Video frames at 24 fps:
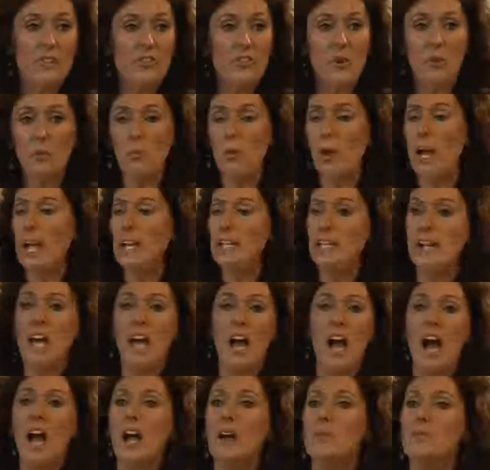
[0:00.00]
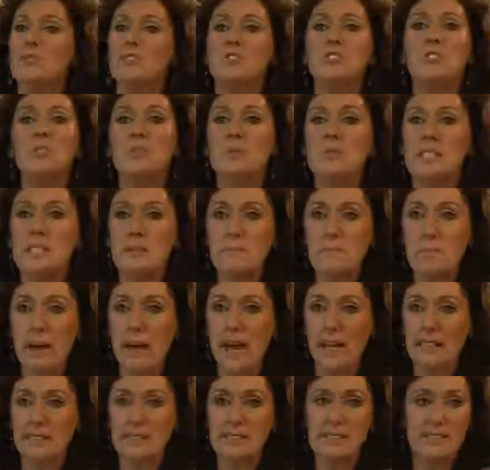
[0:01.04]
that when I was using
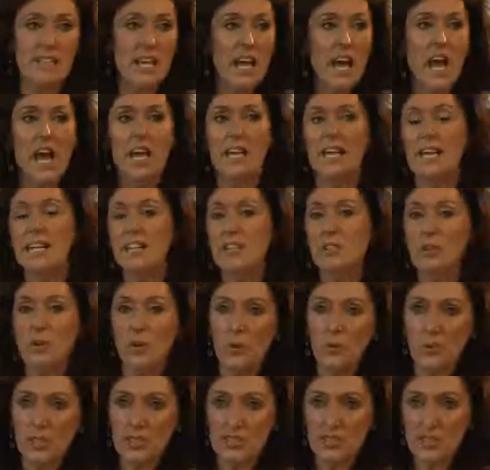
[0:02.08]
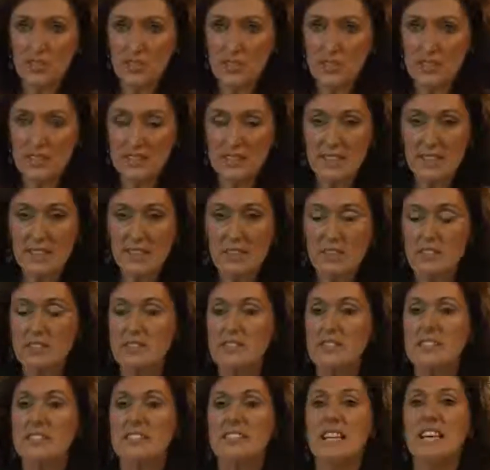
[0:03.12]
pads and ignoring stress
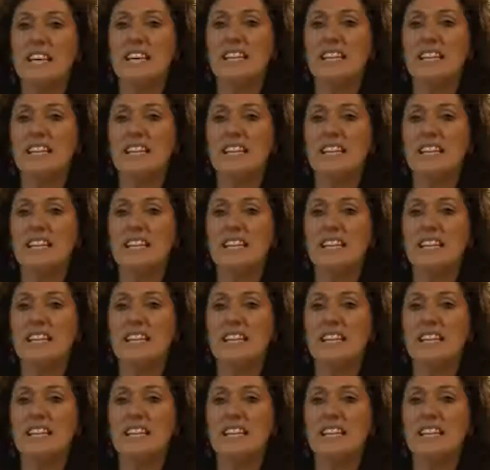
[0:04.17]
incontinence,